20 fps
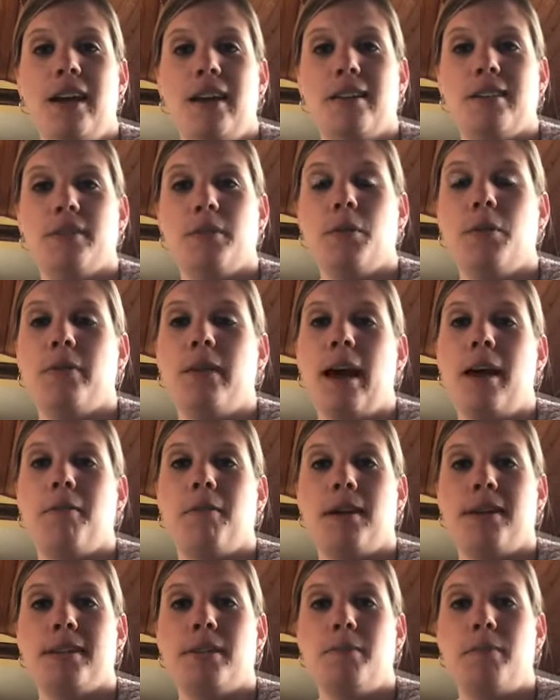So that
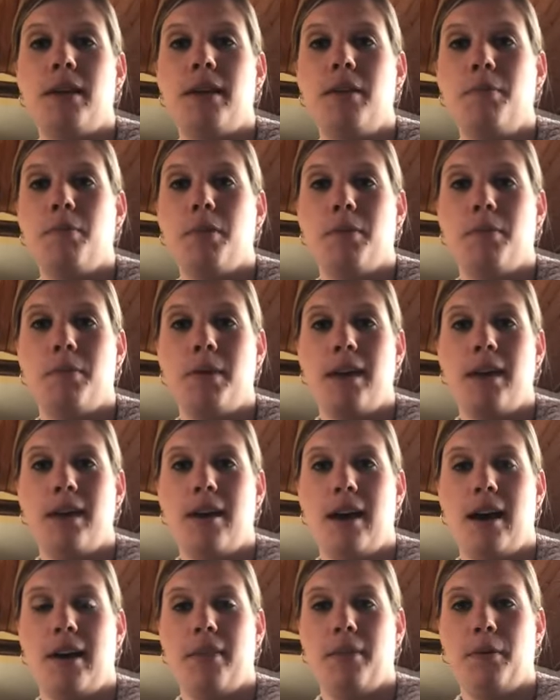recipe will be
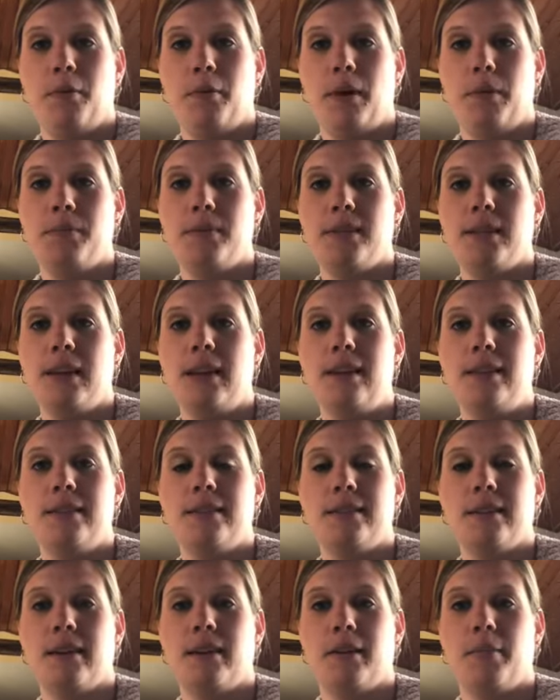on the
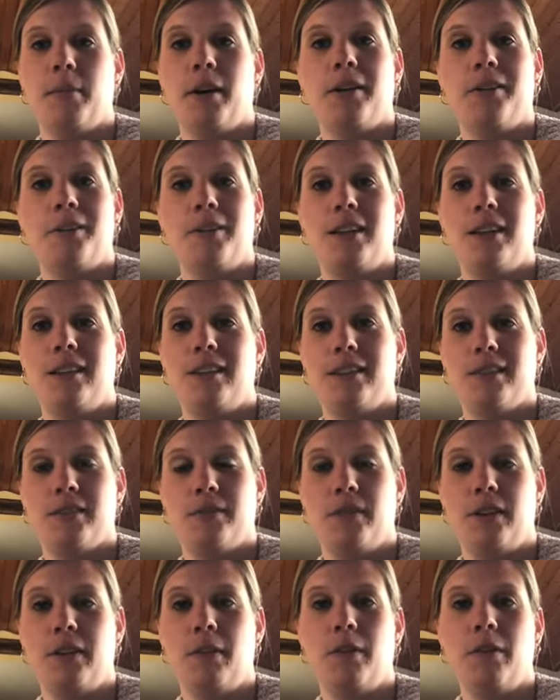website. Underneath this
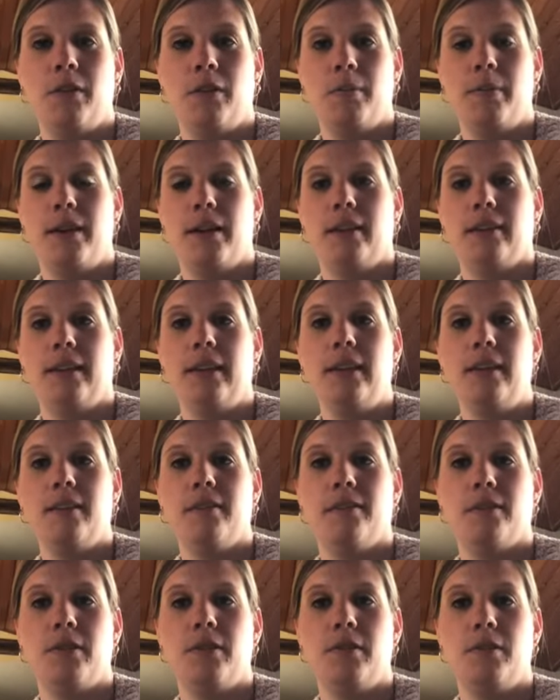video, there'll be a link
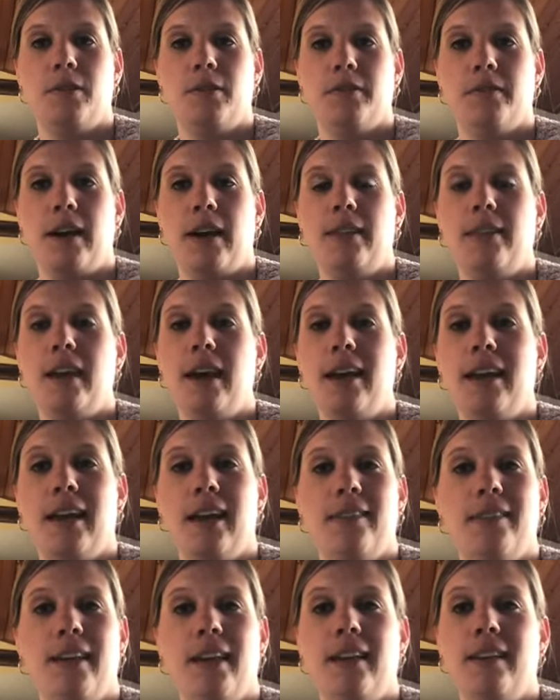for you to find that.
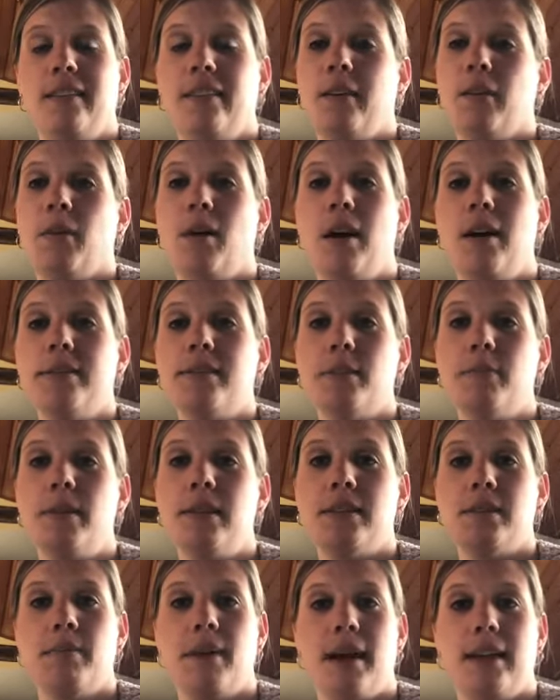And then there will also be
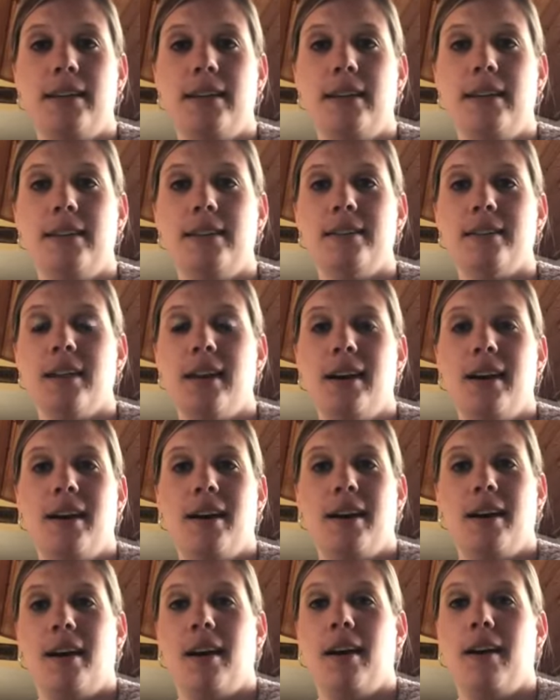some ideas
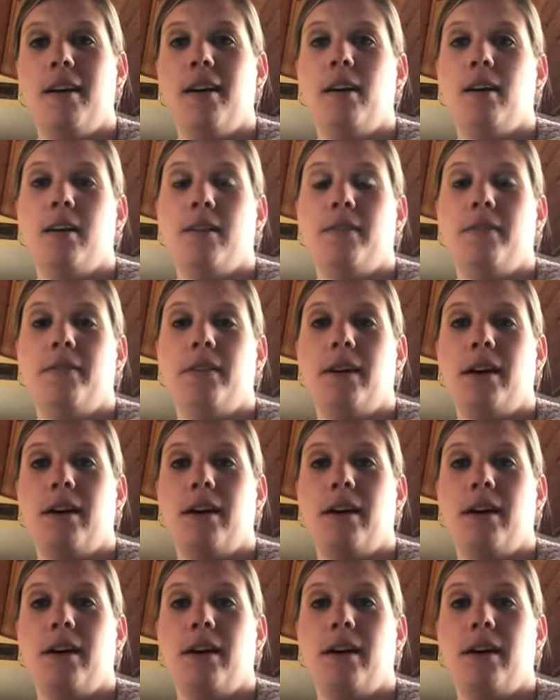of